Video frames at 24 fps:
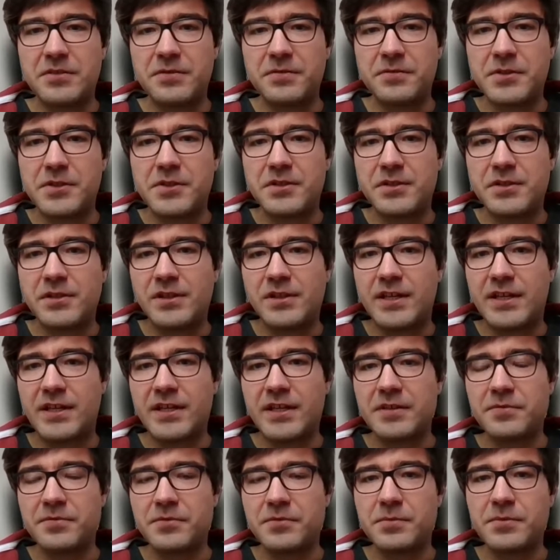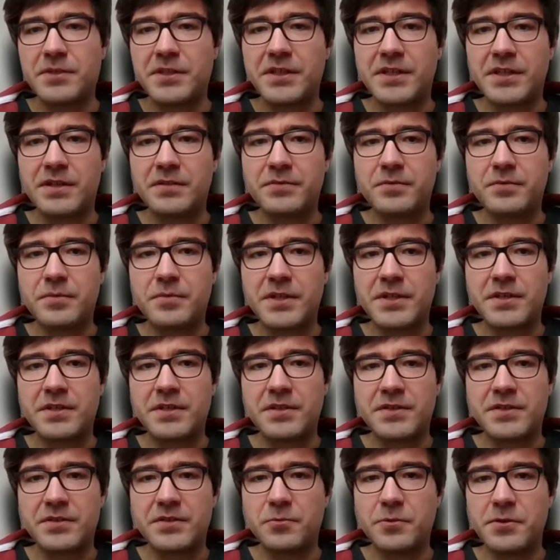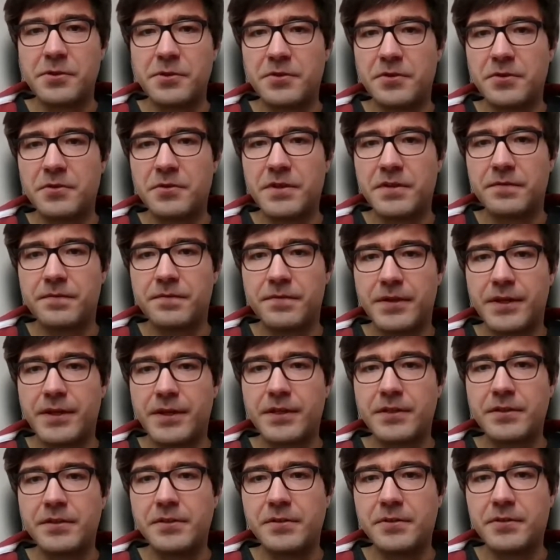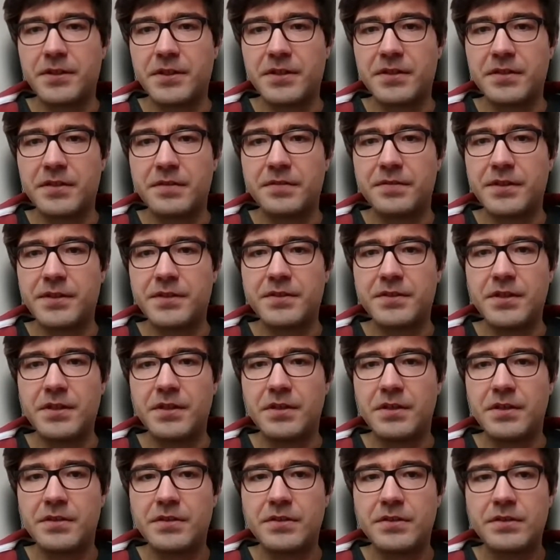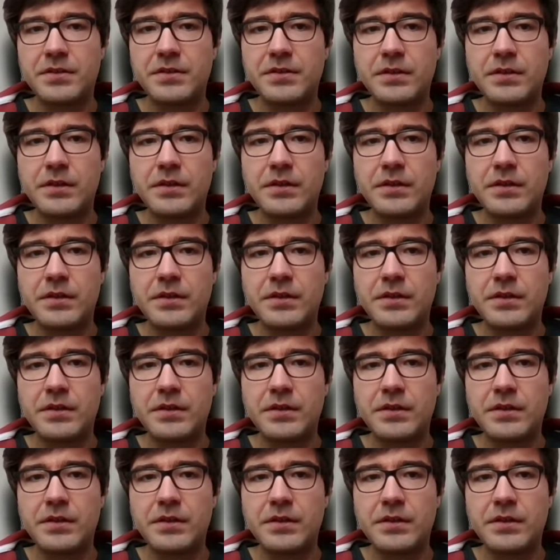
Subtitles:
official line from the government is, we're doing fine, look at the vaccines.